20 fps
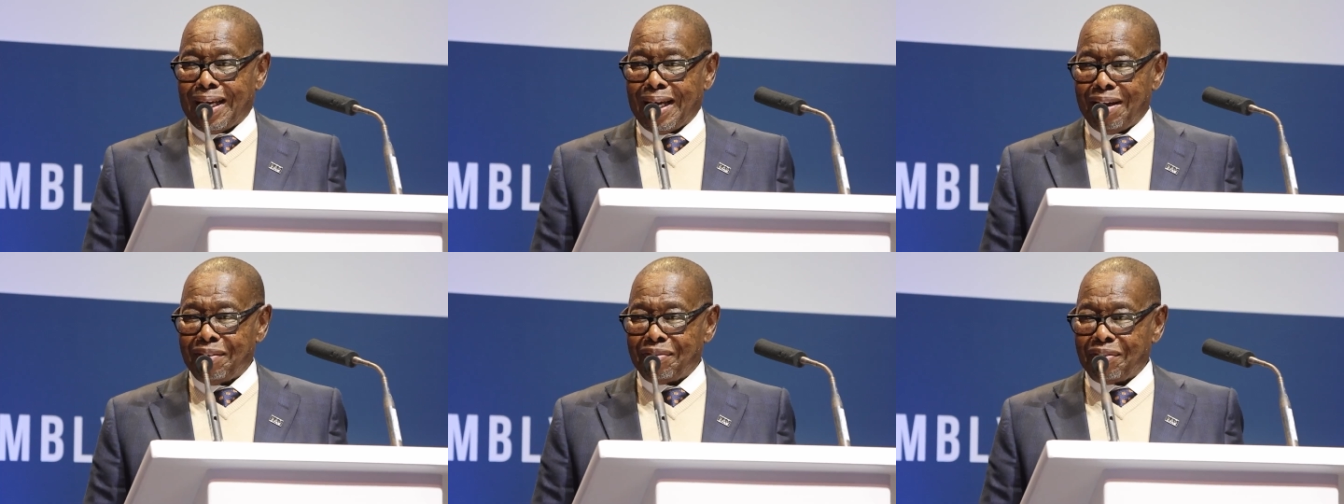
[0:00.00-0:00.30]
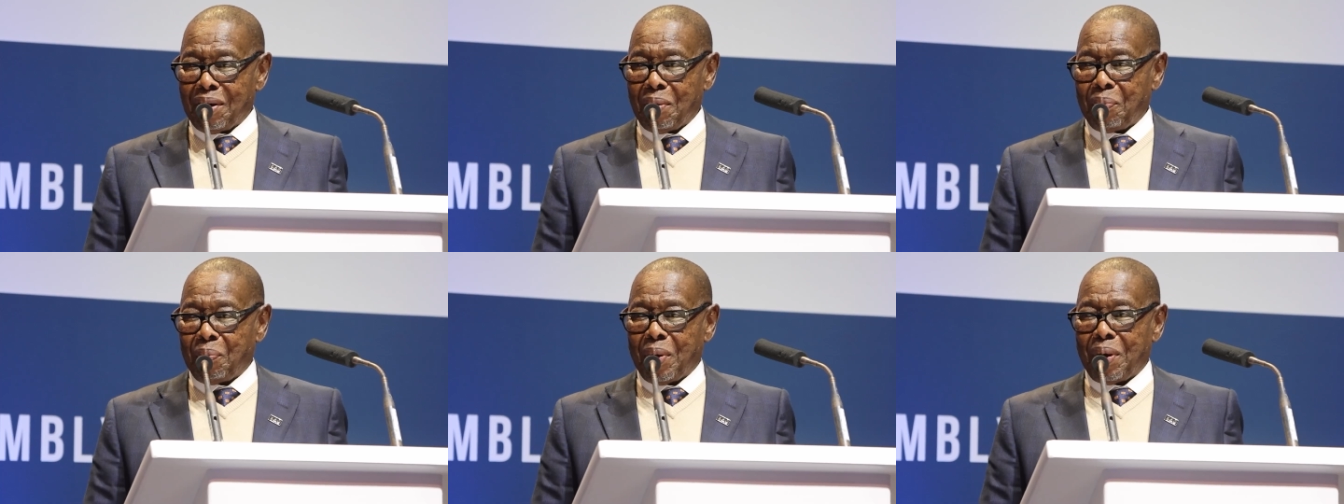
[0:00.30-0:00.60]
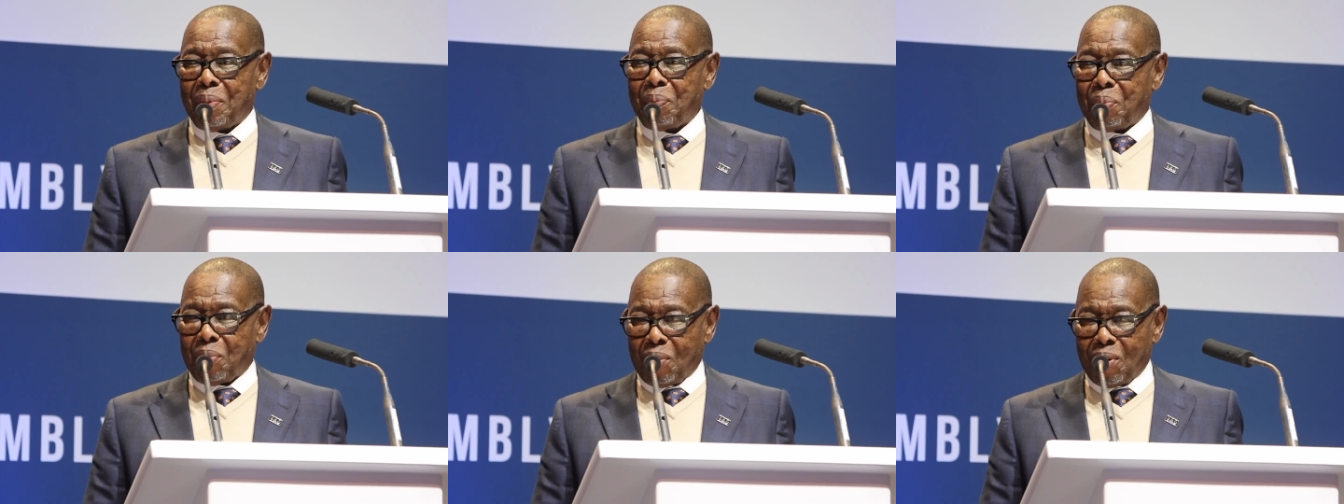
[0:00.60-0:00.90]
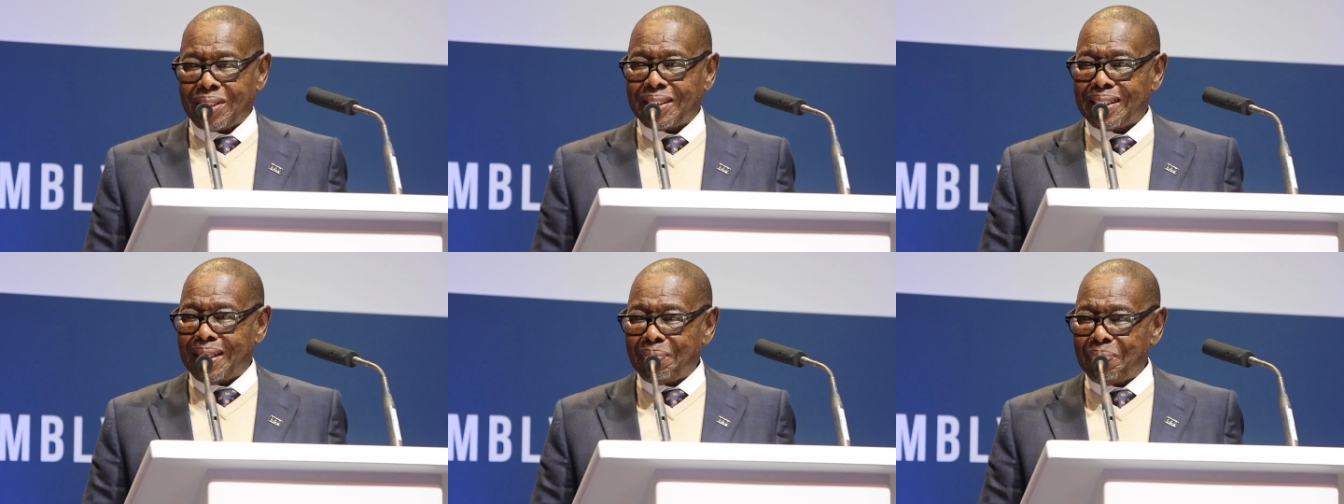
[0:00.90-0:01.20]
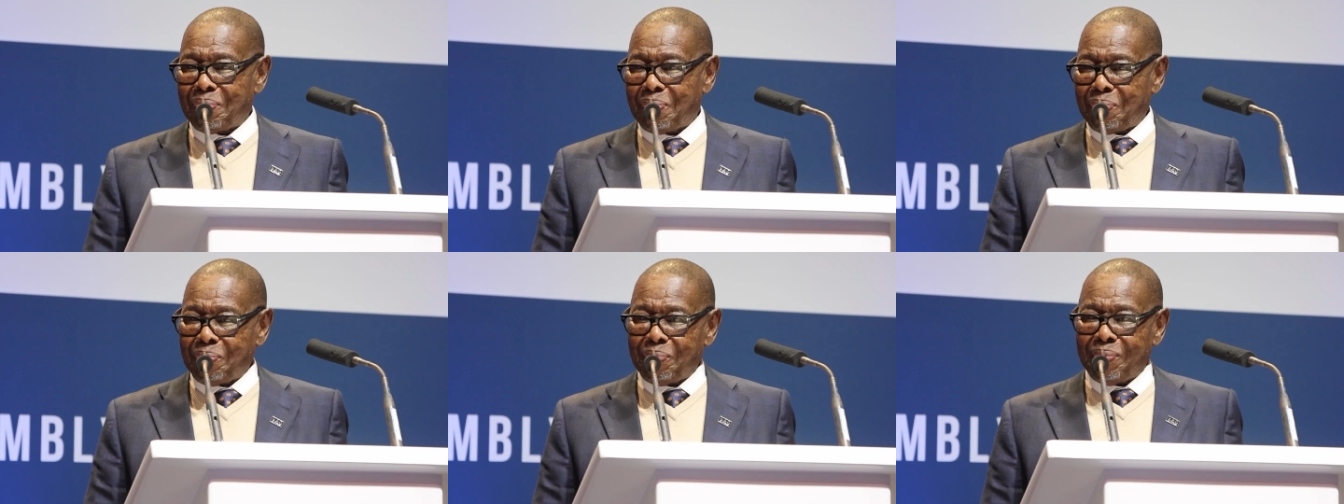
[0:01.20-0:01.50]
Having been brought
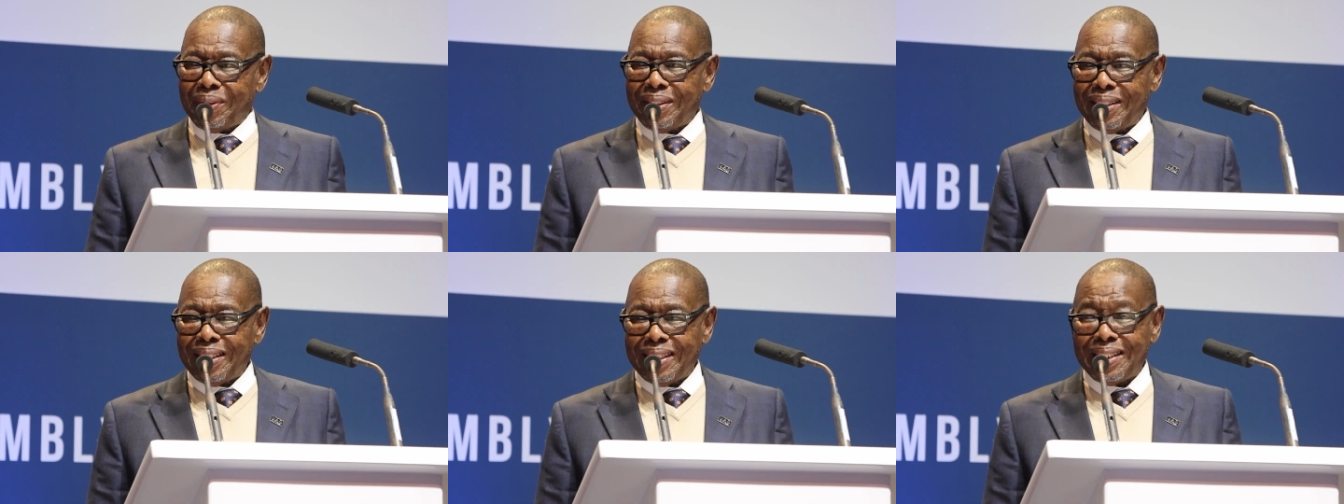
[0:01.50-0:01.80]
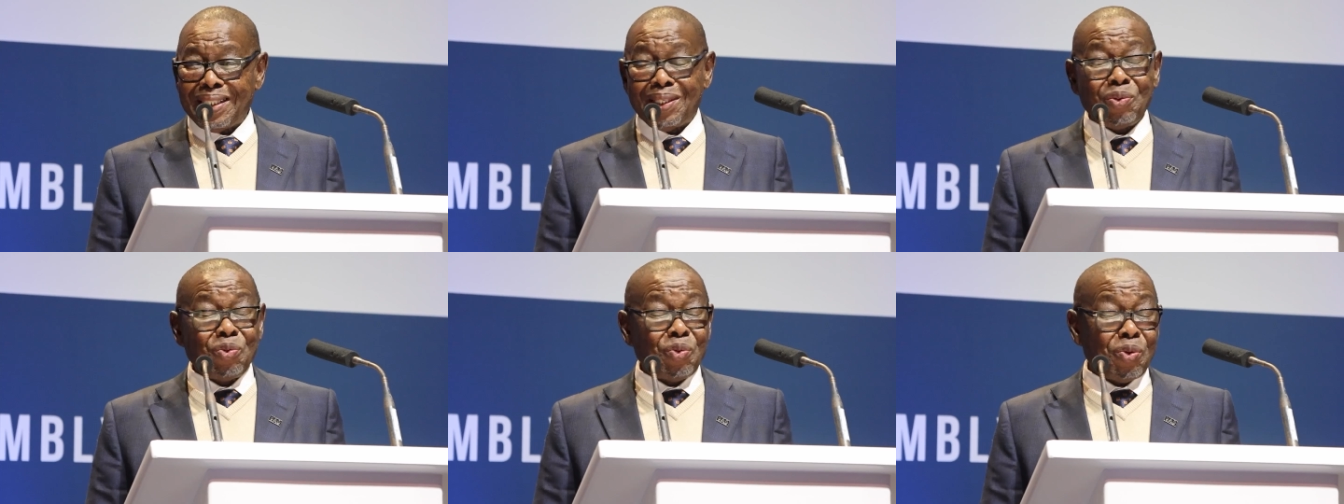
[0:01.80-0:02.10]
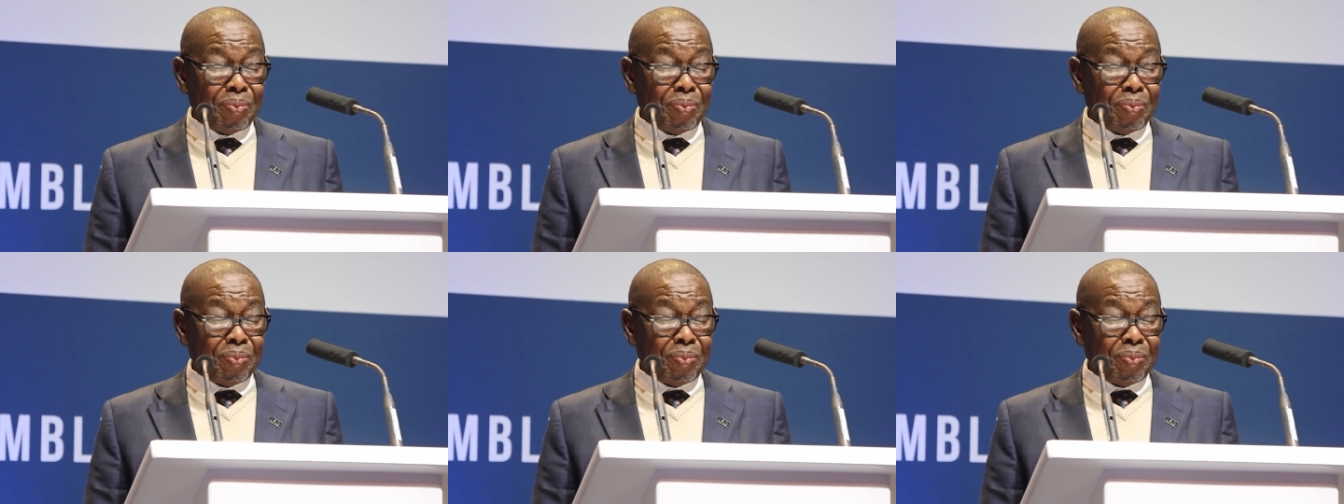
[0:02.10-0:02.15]
up in a